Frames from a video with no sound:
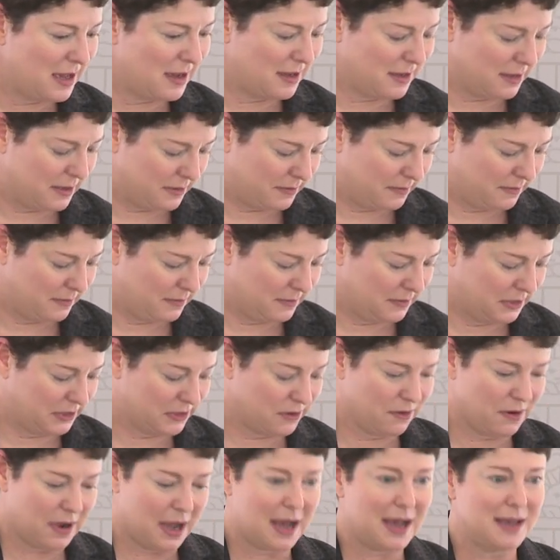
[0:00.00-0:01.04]
Uh,
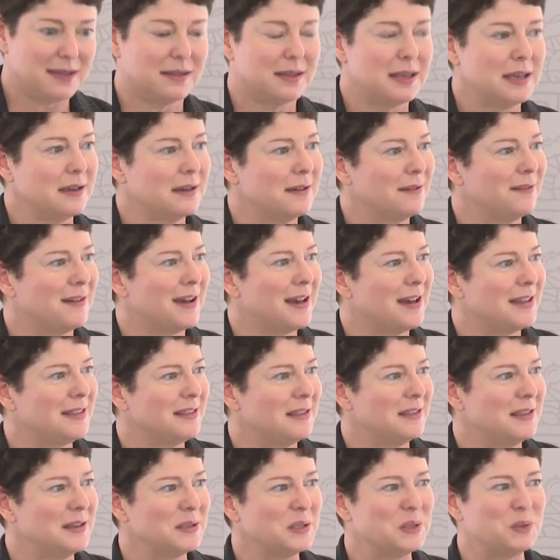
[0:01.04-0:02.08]
so I think
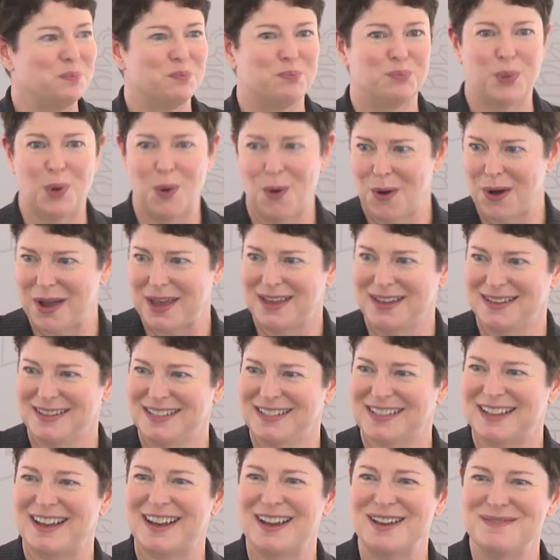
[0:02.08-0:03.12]
at this
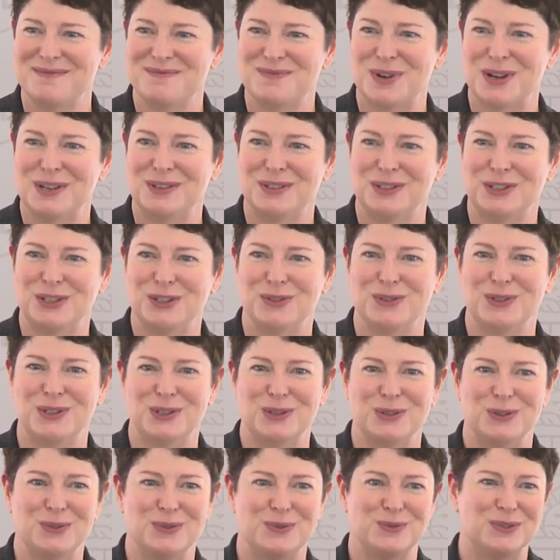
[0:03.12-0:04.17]
point, I want you
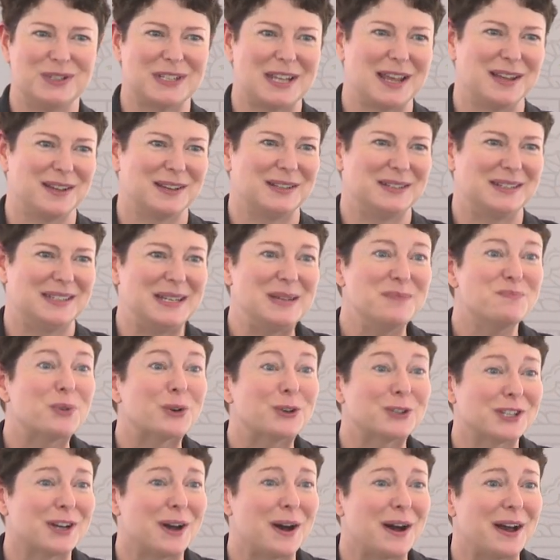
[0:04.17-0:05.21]
to take a
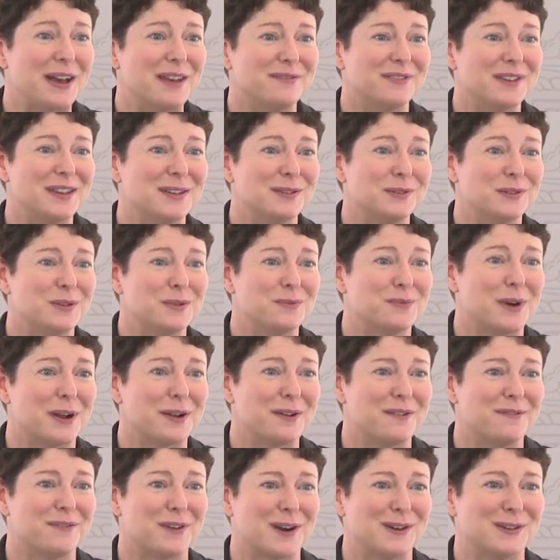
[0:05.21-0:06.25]
deeper dive into
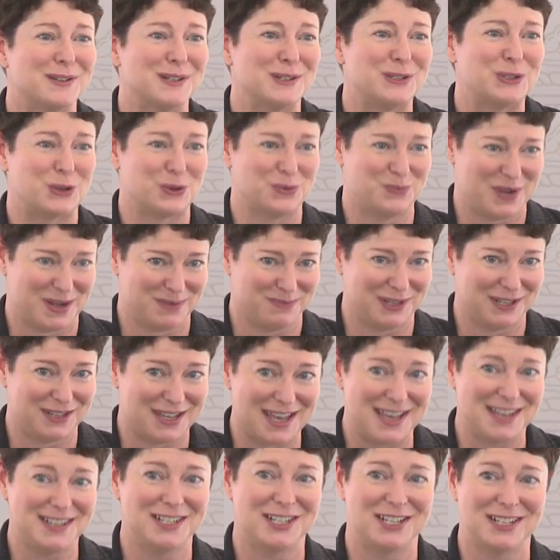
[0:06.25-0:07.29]
one of our digital
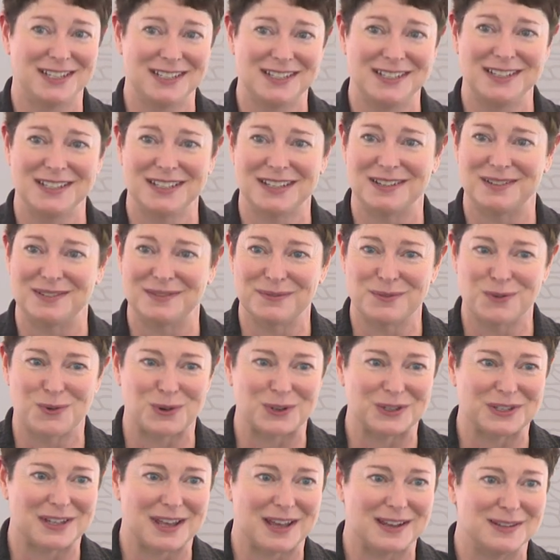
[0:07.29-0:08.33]
publications, and of
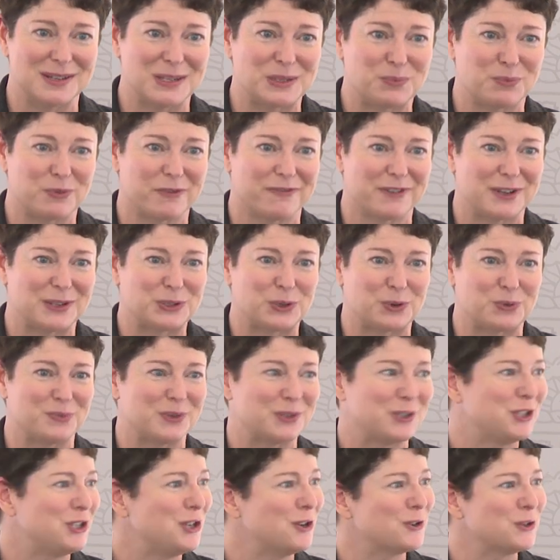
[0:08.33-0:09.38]
course that is Professor
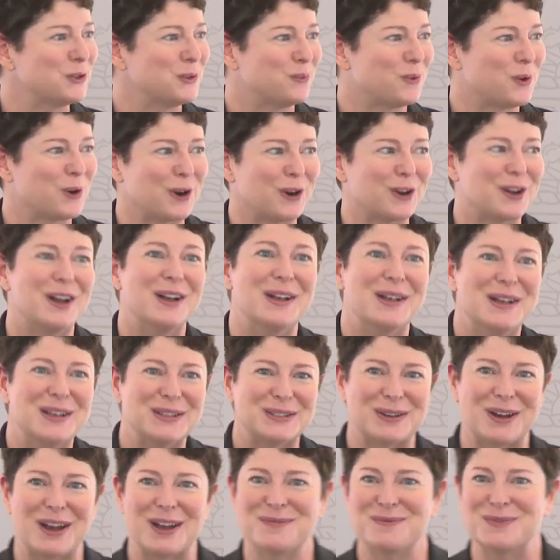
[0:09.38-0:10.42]
Bashir's work,
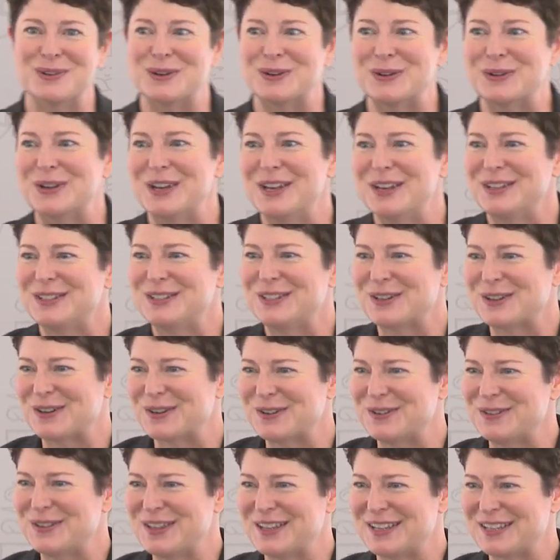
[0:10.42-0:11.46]
so I will
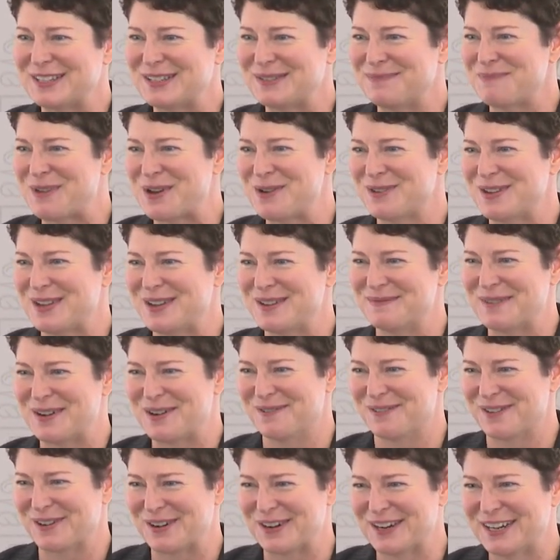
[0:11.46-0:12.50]
turn this podium
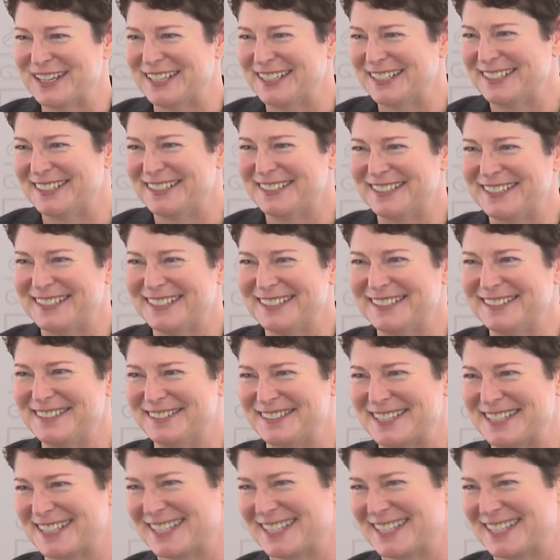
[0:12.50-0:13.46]
over to